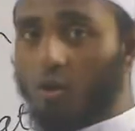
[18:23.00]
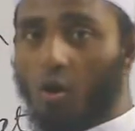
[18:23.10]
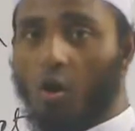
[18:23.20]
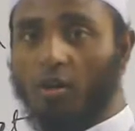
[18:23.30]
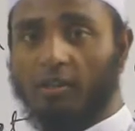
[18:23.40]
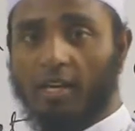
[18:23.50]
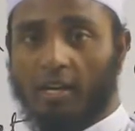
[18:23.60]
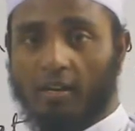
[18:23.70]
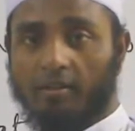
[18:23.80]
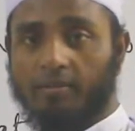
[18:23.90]
on
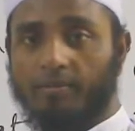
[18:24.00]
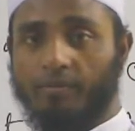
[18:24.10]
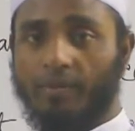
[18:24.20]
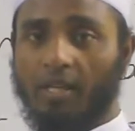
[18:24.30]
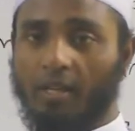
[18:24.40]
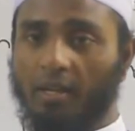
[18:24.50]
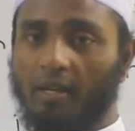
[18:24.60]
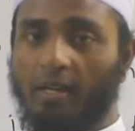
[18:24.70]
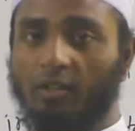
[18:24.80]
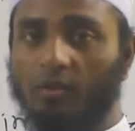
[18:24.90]
the
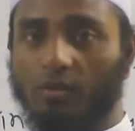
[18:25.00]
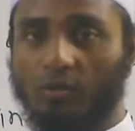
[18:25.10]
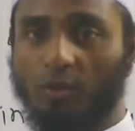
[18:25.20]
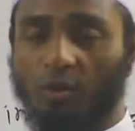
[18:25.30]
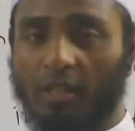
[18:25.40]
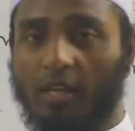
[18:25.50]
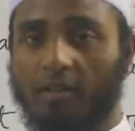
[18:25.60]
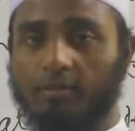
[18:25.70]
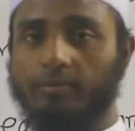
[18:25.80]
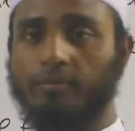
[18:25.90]
through the